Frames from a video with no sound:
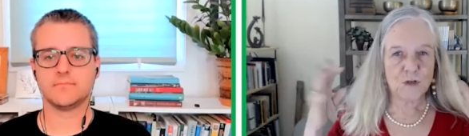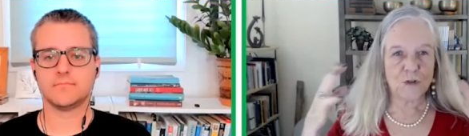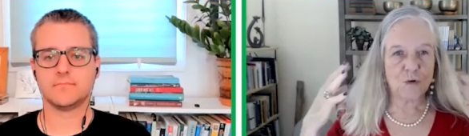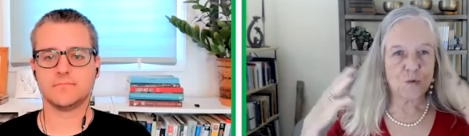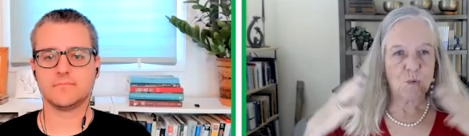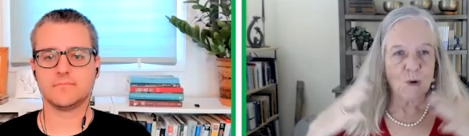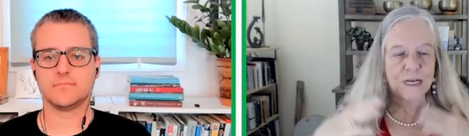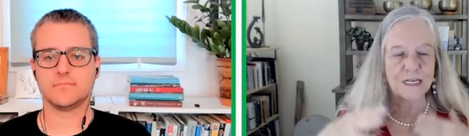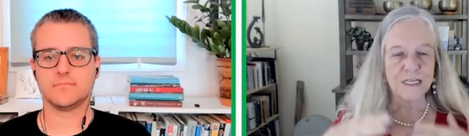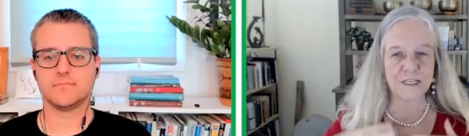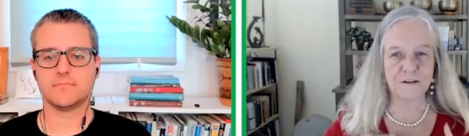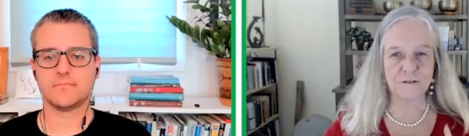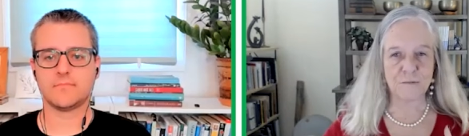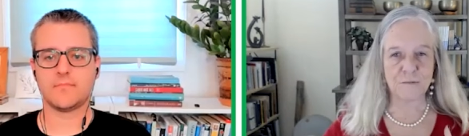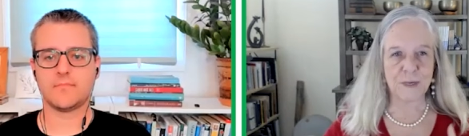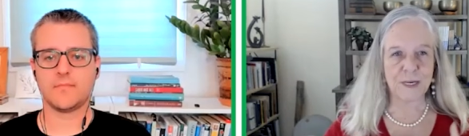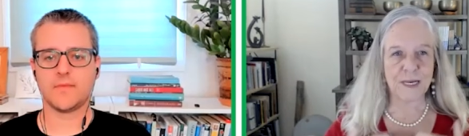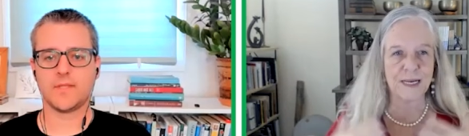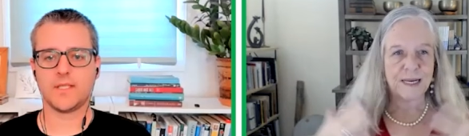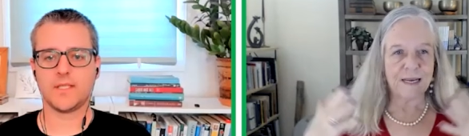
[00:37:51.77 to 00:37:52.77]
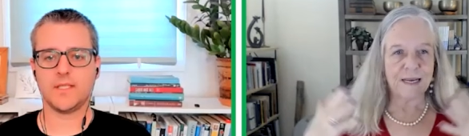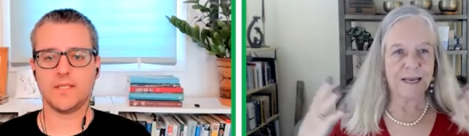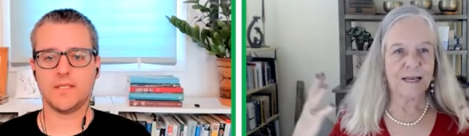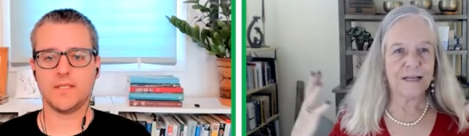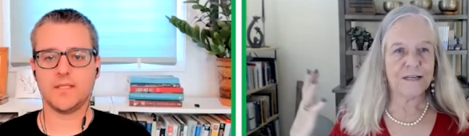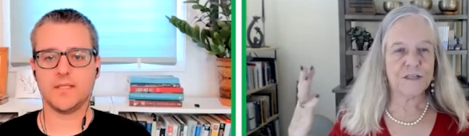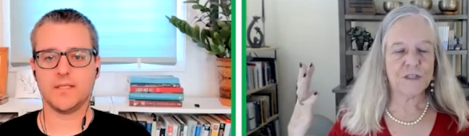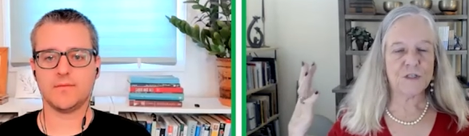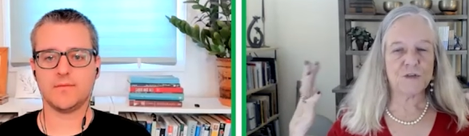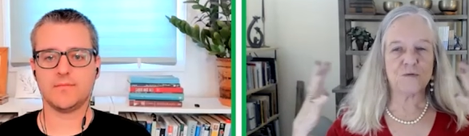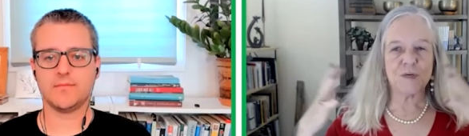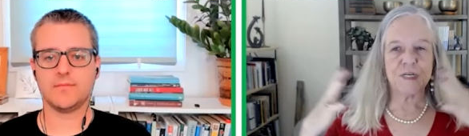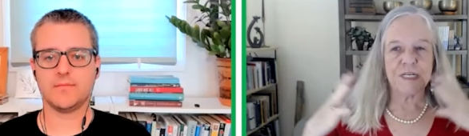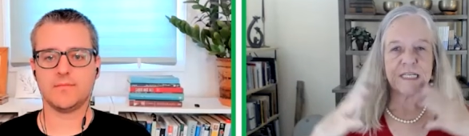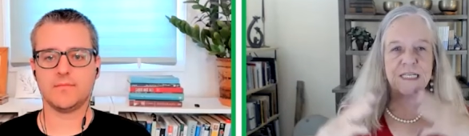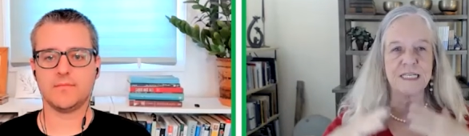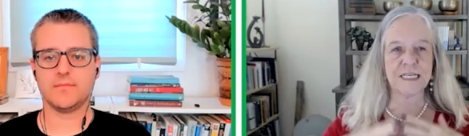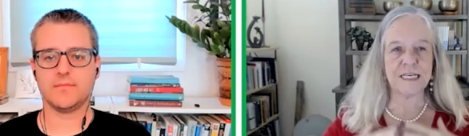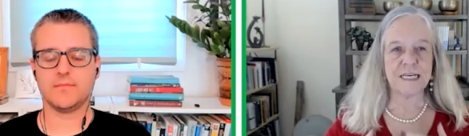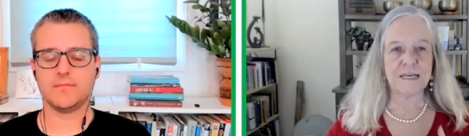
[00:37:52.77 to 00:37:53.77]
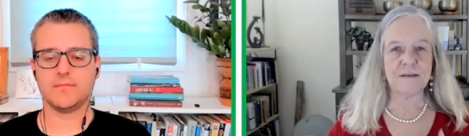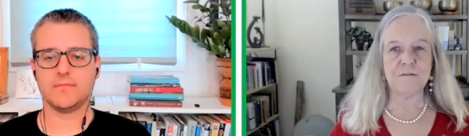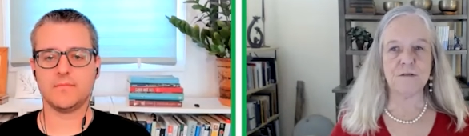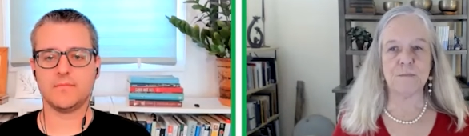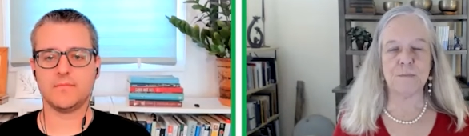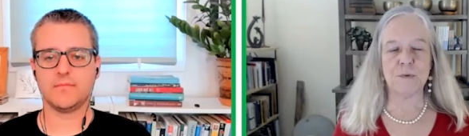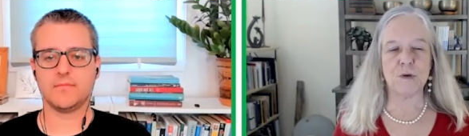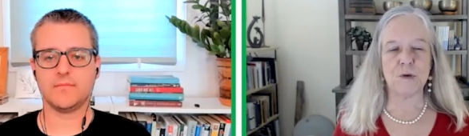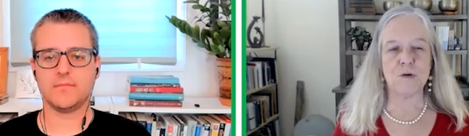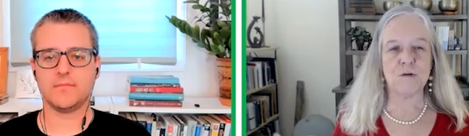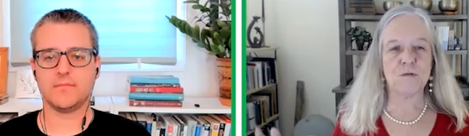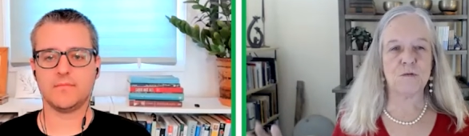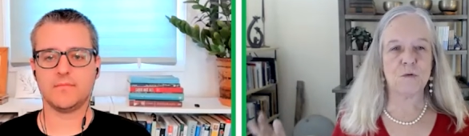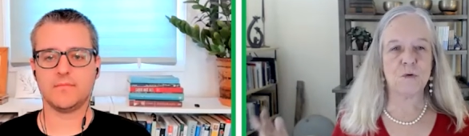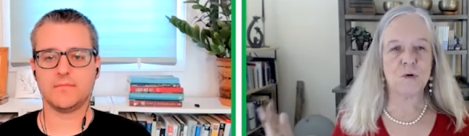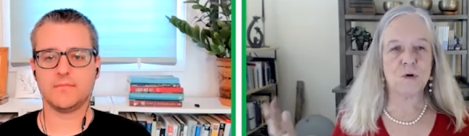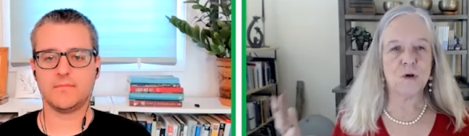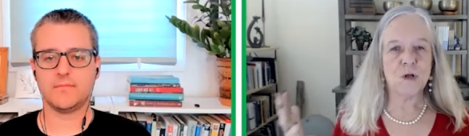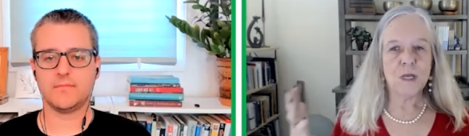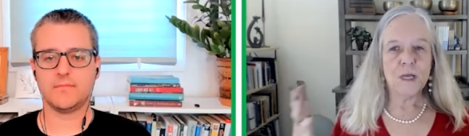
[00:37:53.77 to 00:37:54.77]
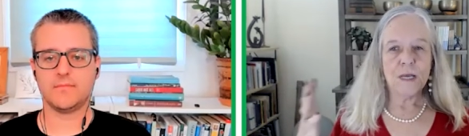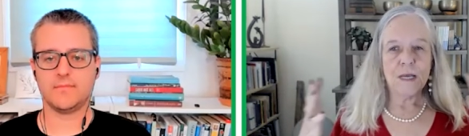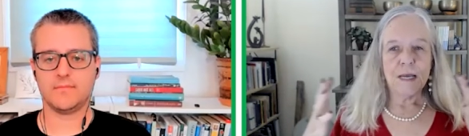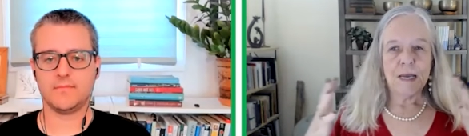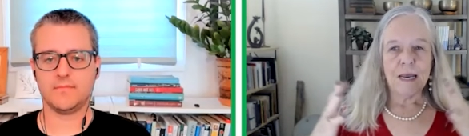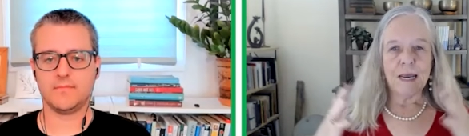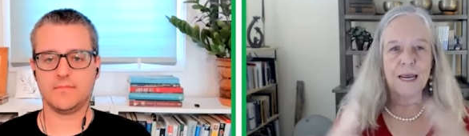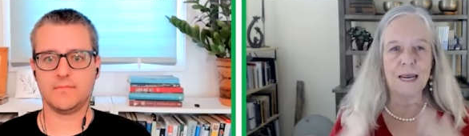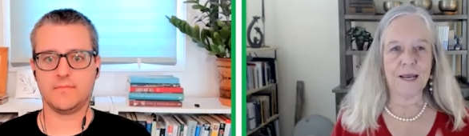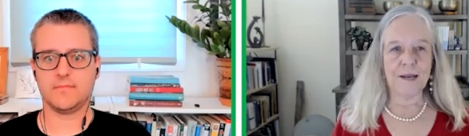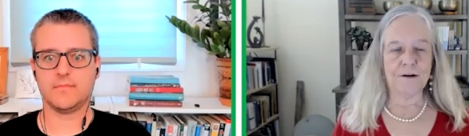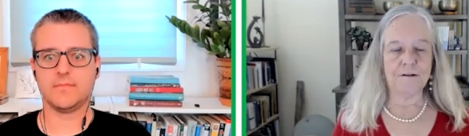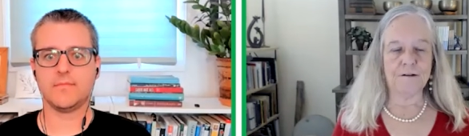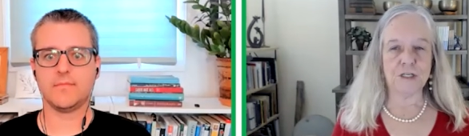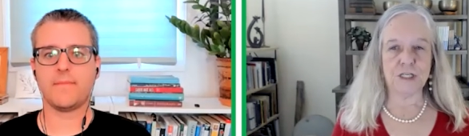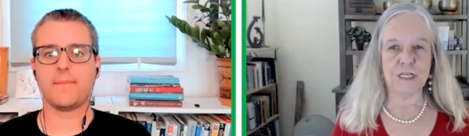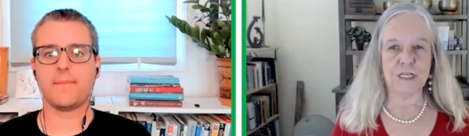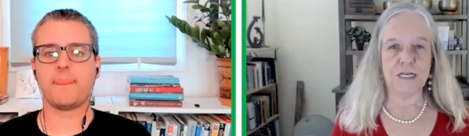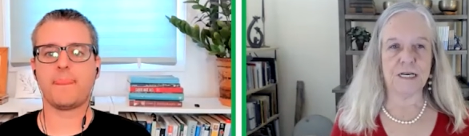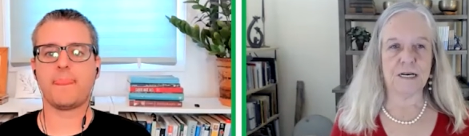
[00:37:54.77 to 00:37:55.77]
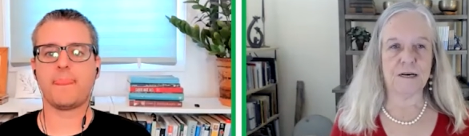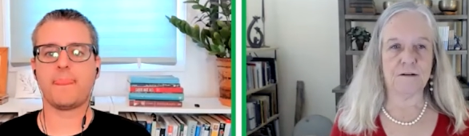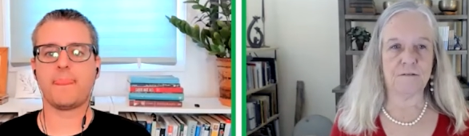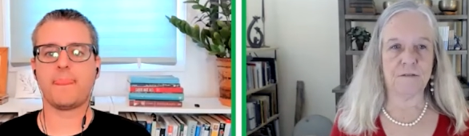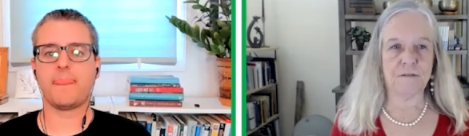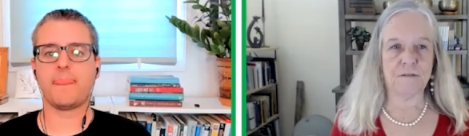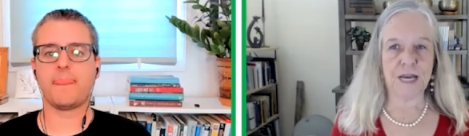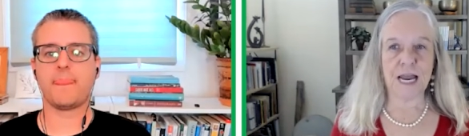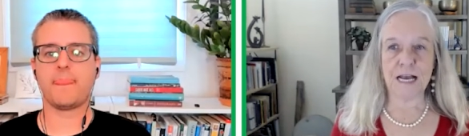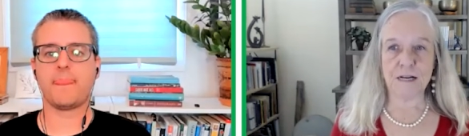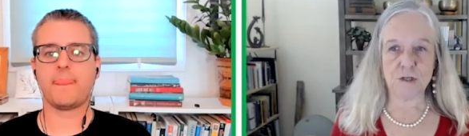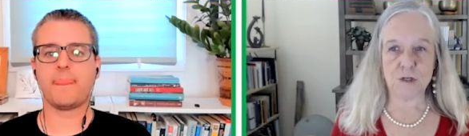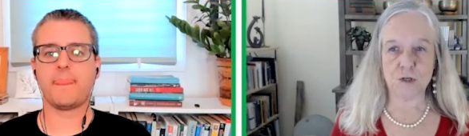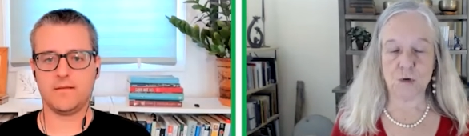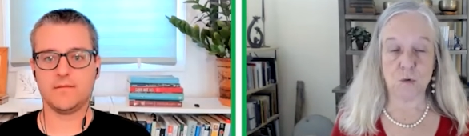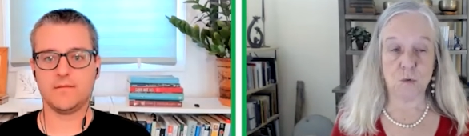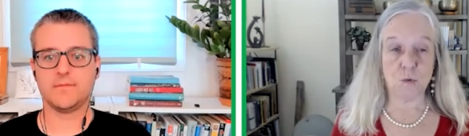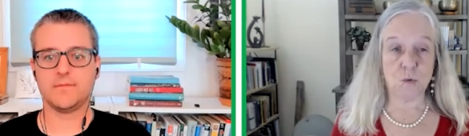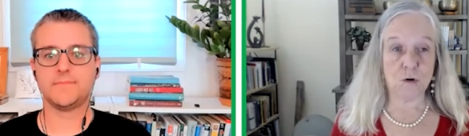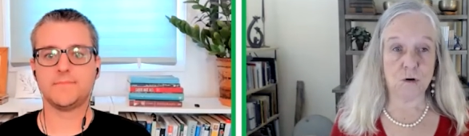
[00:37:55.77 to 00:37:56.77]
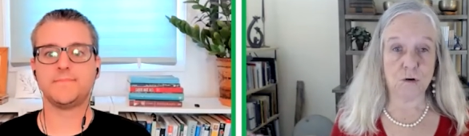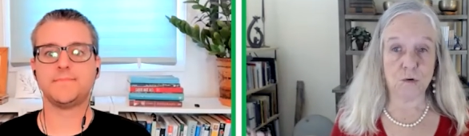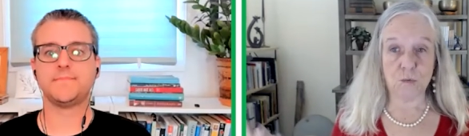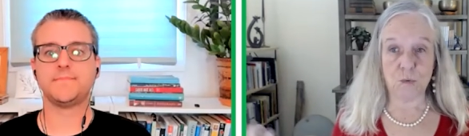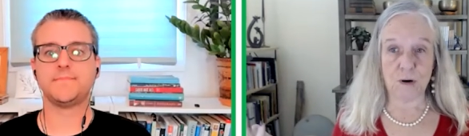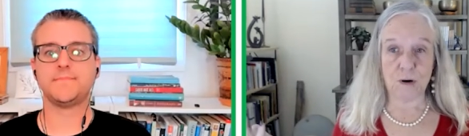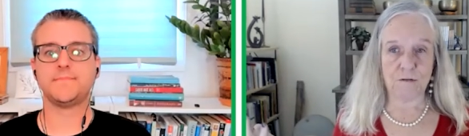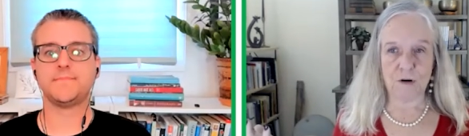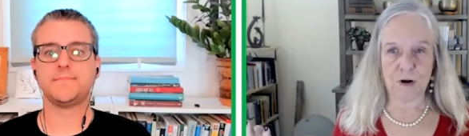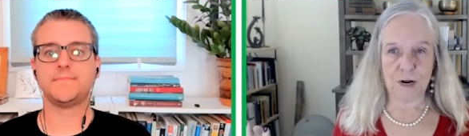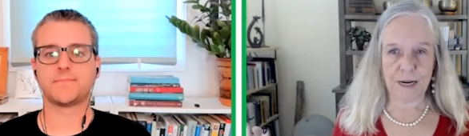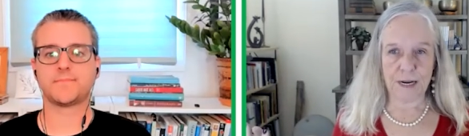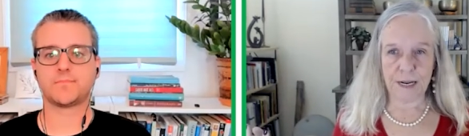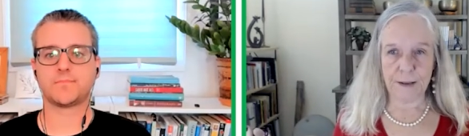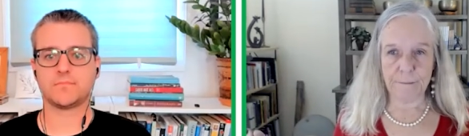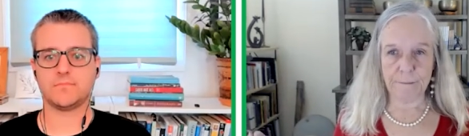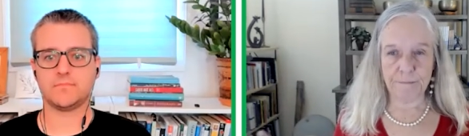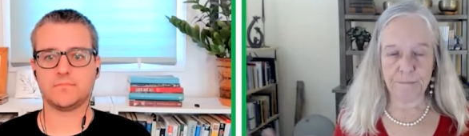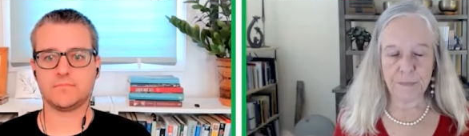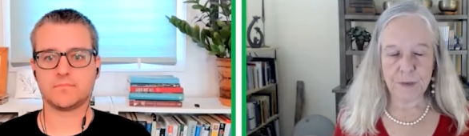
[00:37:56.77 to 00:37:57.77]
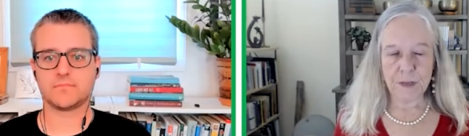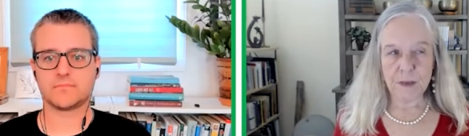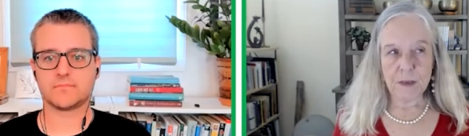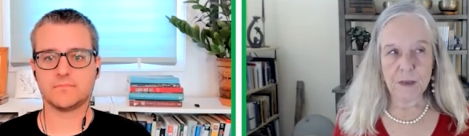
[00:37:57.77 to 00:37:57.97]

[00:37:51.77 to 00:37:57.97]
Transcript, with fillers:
Speaker 1: So the rest of me yeah. can just receive the beautiful energy of the natural world, wherever I am.